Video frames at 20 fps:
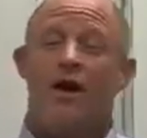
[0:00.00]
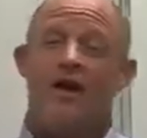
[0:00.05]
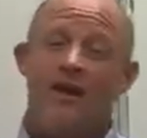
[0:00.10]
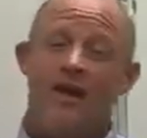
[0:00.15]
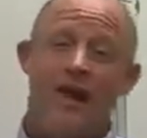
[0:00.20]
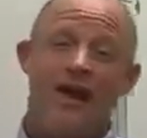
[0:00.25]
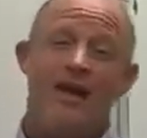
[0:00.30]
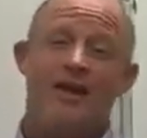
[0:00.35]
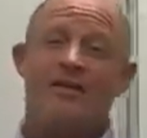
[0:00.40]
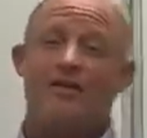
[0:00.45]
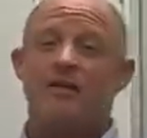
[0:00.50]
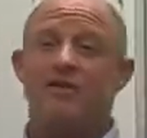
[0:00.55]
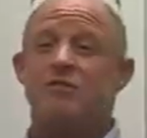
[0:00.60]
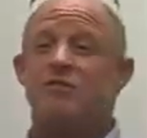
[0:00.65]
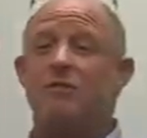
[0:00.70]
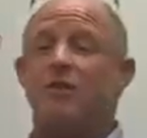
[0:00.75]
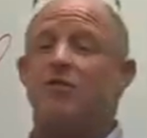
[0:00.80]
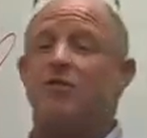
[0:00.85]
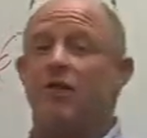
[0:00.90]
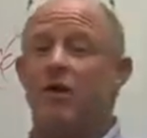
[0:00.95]
Can this
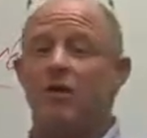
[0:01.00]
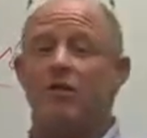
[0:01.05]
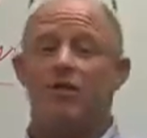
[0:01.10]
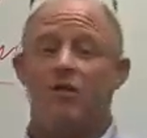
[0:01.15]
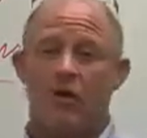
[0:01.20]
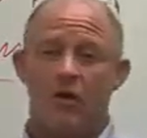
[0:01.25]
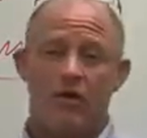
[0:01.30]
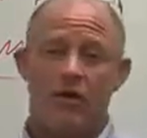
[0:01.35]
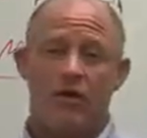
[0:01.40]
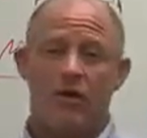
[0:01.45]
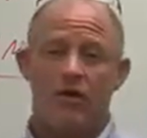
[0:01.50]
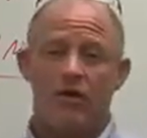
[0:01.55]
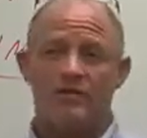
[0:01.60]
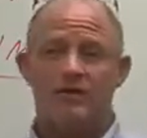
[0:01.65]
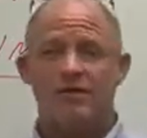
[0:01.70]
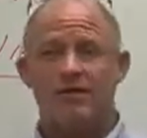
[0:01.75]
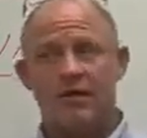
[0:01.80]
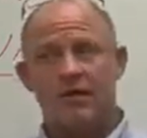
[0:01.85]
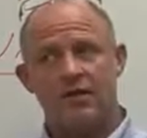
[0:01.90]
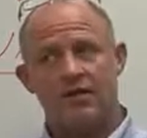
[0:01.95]
be relevant early in
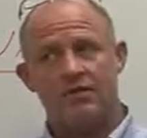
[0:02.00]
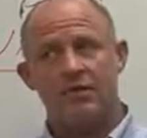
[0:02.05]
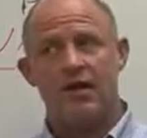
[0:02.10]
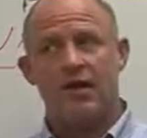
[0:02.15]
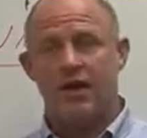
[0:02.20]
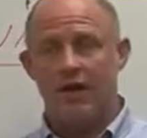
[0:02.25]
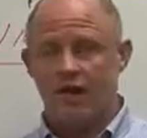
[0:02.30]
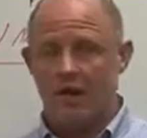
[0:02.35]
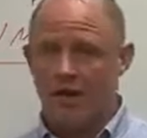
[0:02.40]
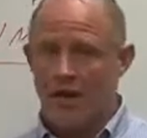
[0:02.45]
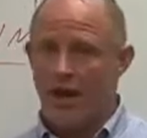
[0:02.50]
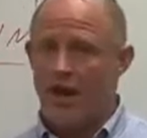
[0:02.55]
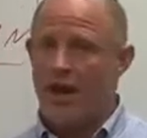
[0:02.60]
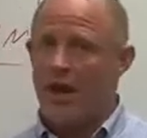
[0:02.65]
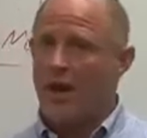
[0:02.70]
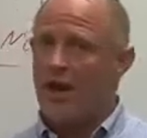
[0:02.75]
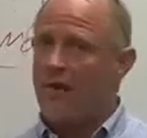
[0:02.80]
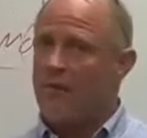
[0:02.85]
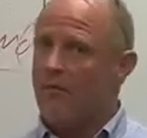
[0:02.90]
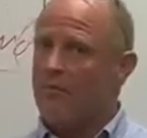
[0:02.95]
sales? It
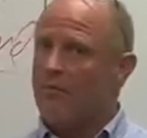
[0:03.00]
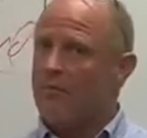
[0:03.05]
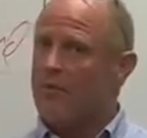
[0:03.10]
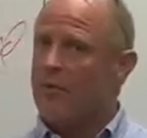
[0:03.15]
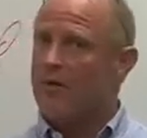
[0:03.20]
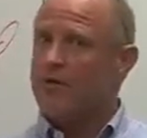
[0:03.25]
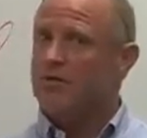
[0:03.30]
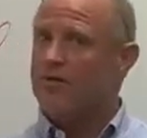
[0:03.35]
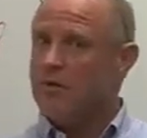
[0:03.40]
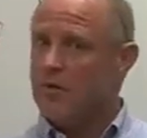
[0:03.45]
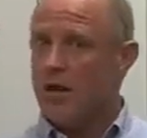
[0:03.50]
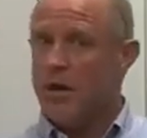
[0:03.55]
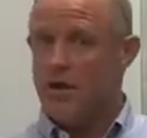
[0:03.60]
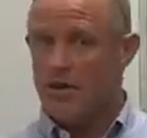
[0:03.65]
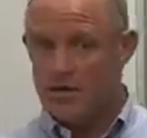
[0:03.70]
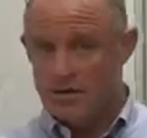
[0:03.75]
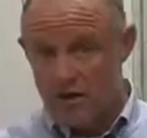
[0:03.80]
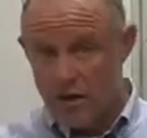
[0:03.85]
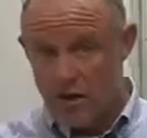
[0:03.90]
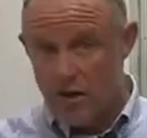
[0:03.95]
can, but it's not
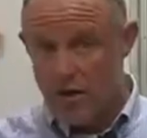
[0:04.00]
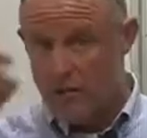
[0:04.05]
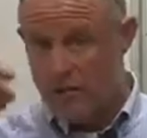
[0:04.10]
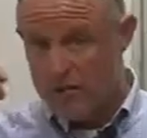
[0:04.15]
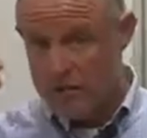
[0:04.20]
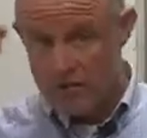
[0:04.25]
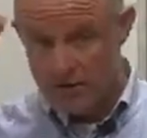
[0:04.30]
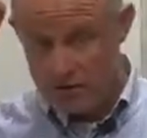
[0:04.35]
as common. It's